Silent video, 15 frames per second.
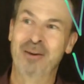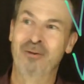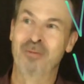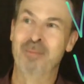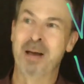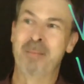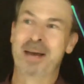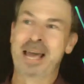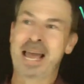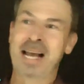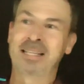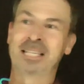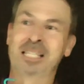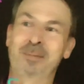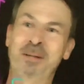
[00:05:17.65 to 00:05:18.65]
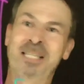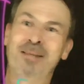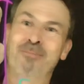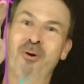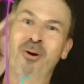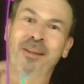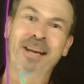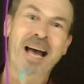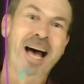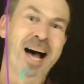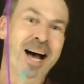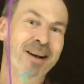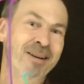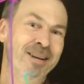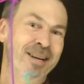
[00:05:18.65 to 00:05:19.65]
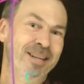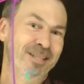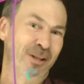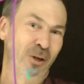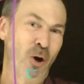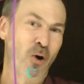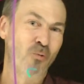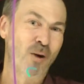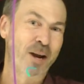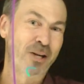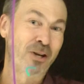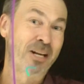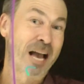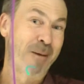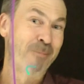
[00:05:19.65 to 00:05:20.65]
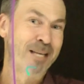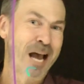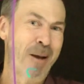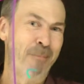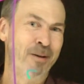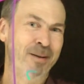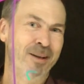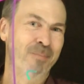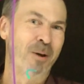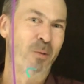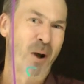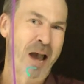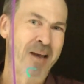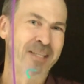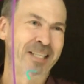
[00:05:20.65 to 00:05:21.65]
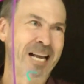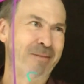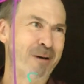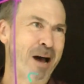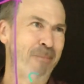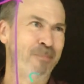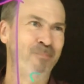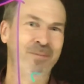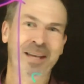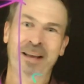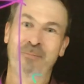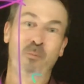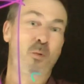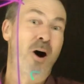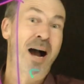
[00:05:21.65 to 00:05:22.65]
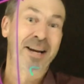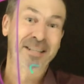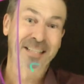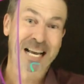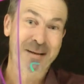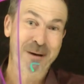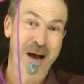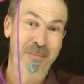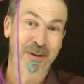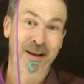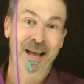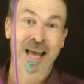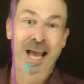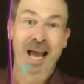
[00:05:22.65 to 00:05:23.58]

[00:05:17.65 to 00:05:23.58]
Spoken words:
Remember, x has to be smaller than r, so the golden ratio comes up, but how does it come up? Why does it come up?